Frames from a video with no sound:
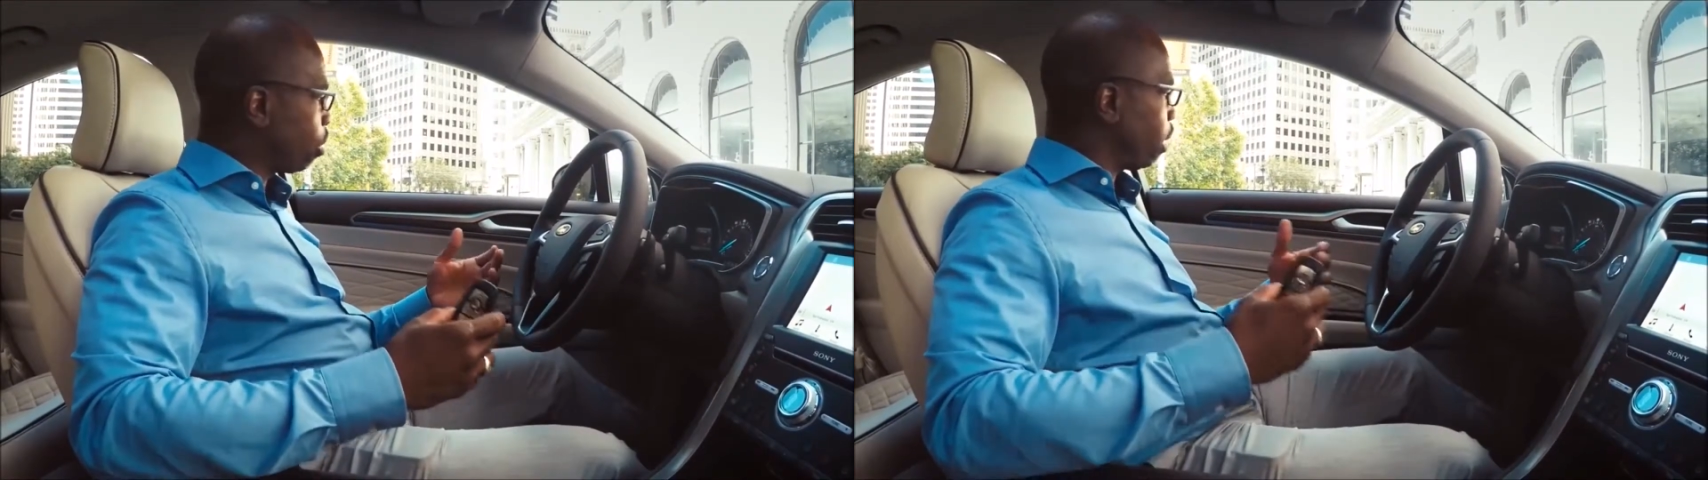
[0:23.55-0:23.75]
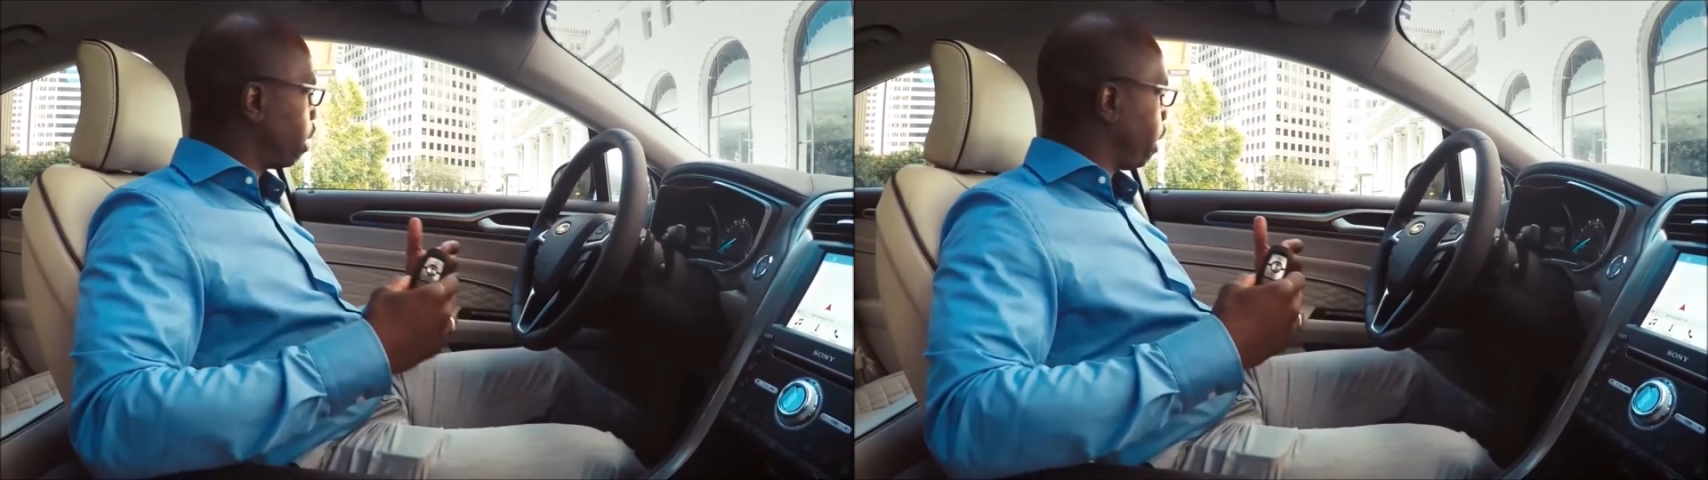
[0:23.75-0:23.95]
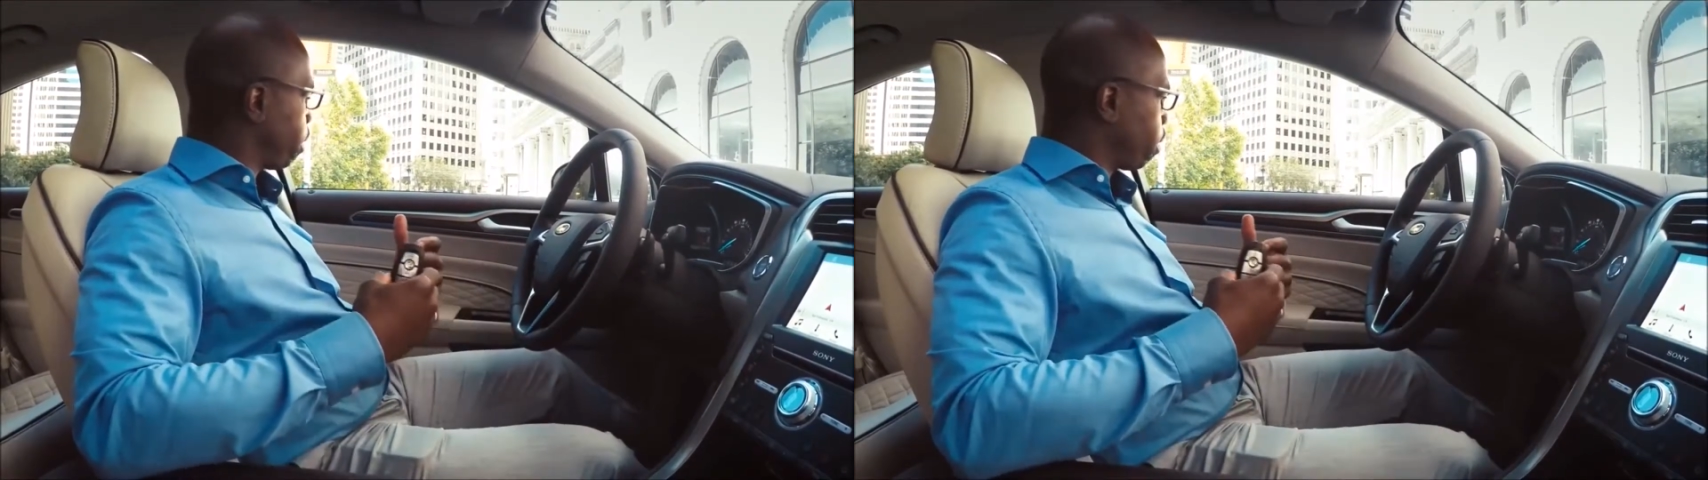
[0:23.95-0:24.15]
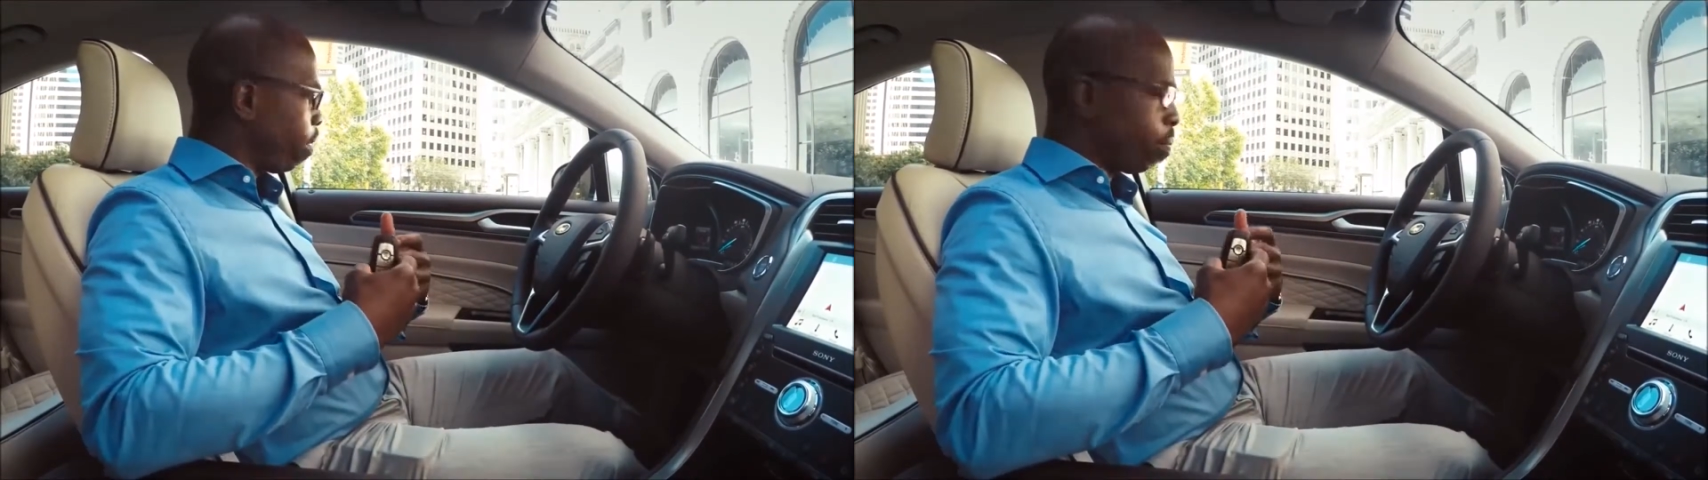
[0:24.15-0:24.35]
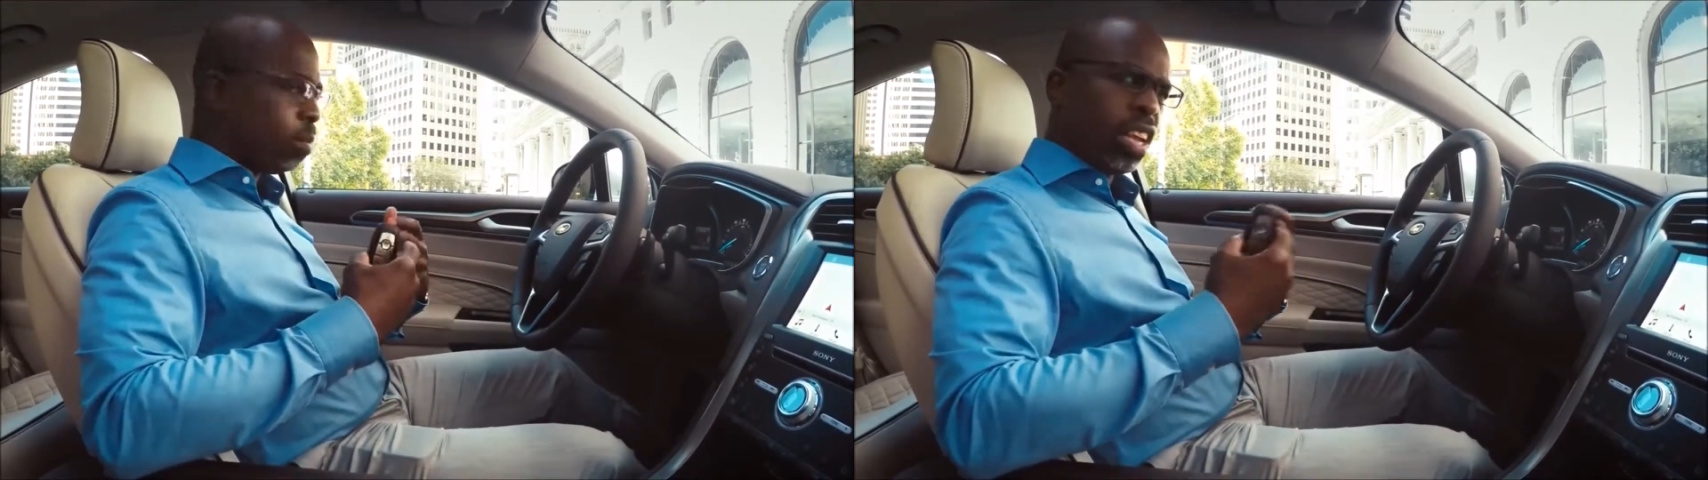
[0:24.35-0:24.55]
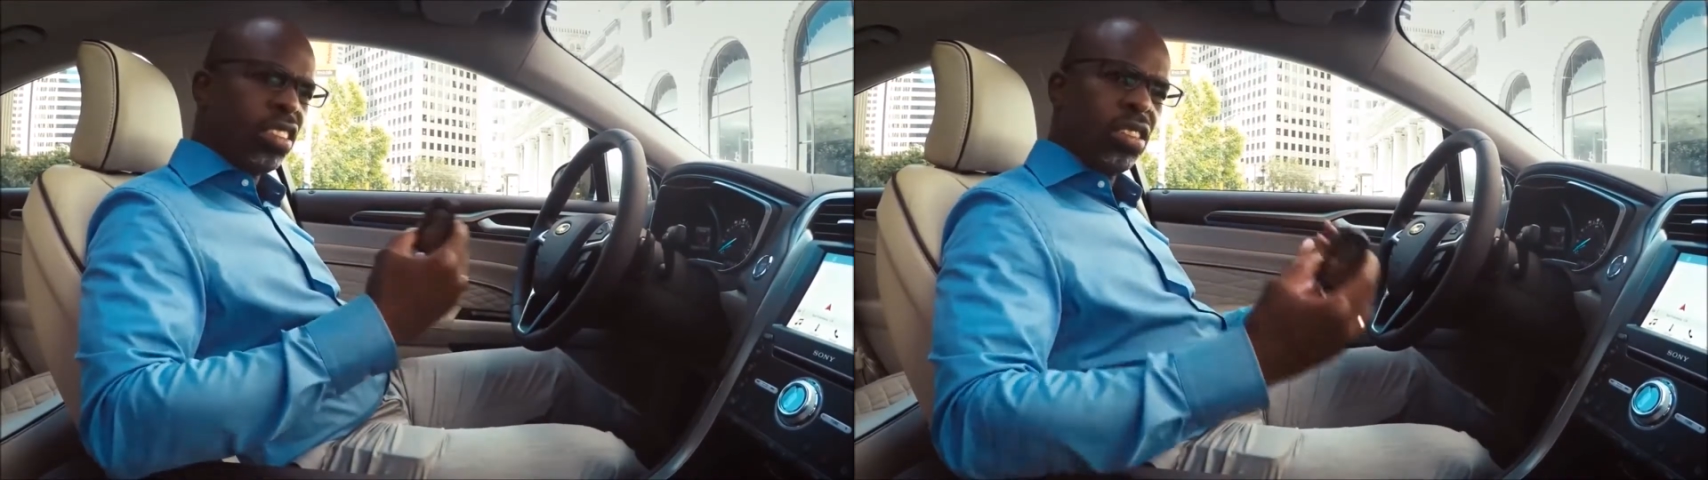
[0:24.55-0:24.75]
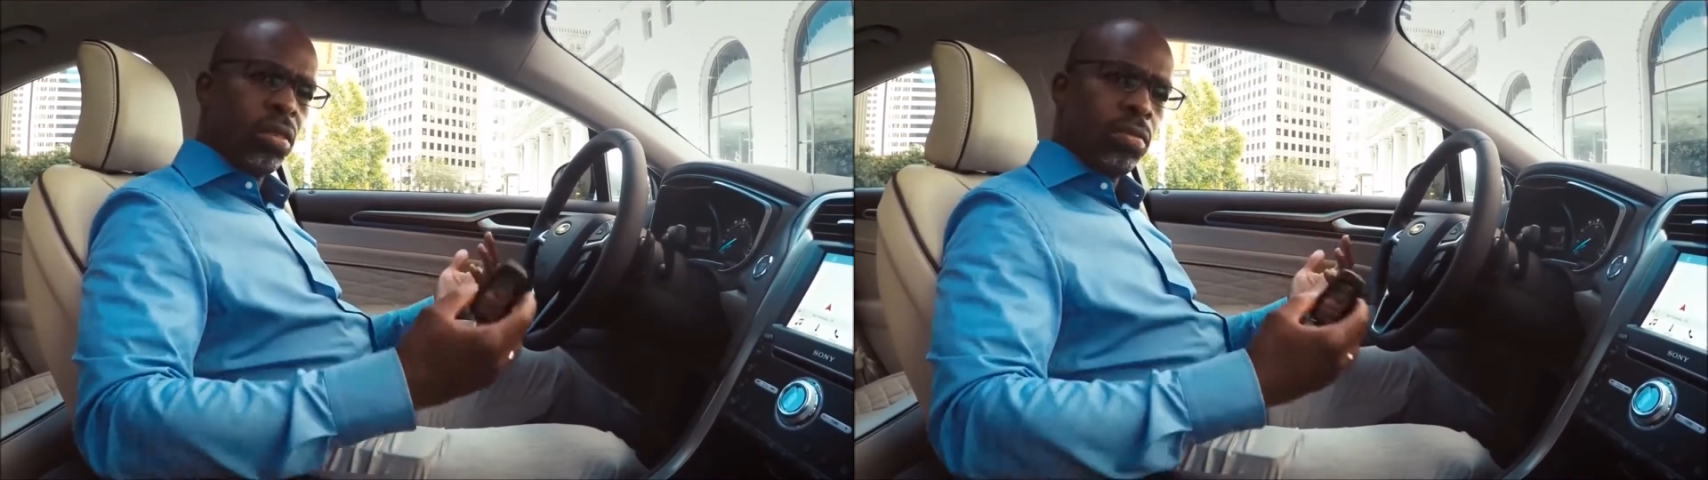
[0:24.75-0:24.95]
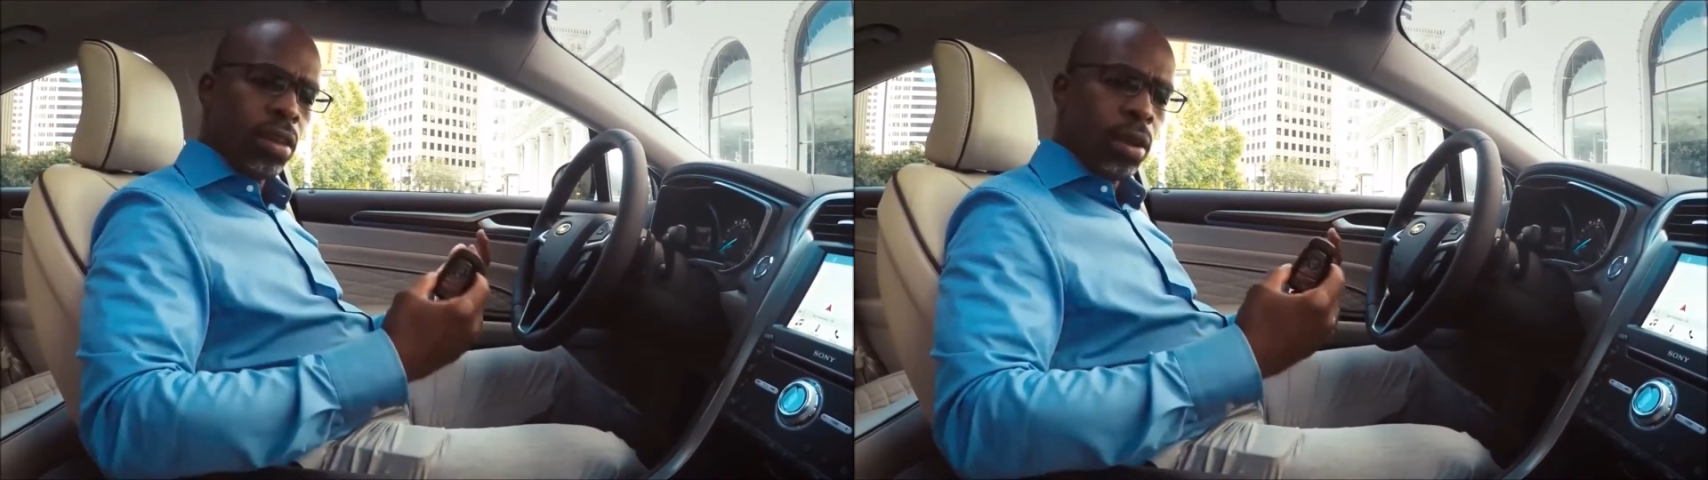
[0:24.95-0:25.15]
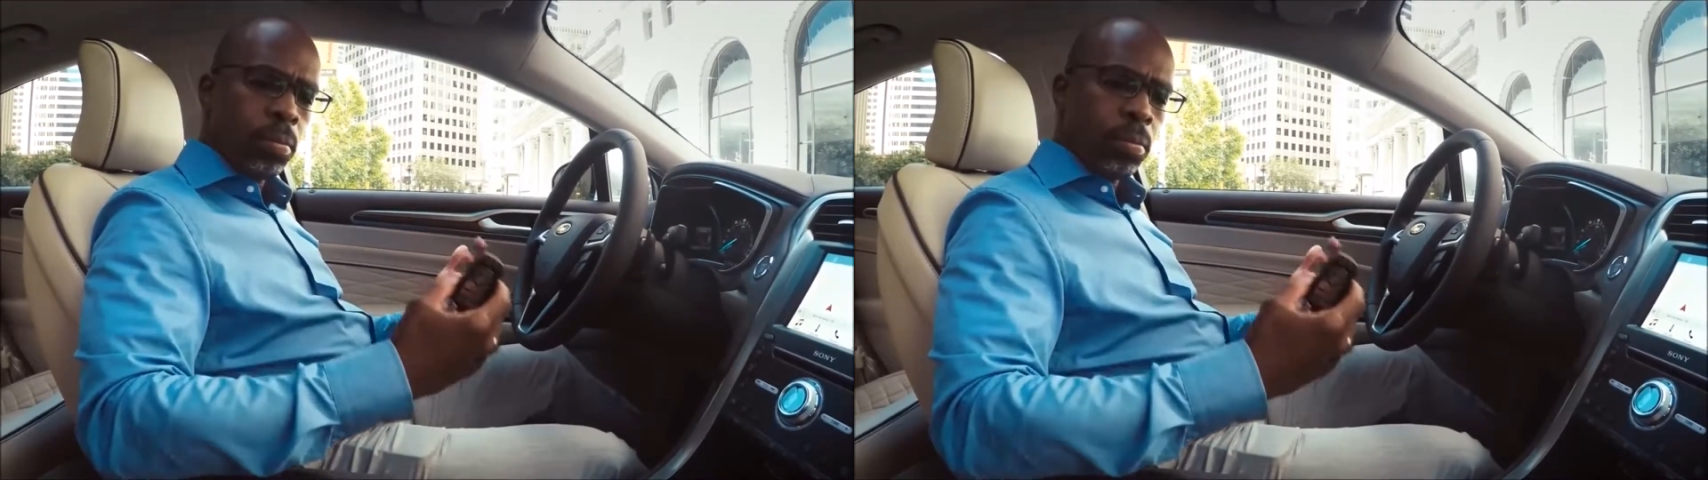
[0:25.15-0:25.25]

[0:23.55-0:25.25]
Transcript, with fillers: you got to get the sense of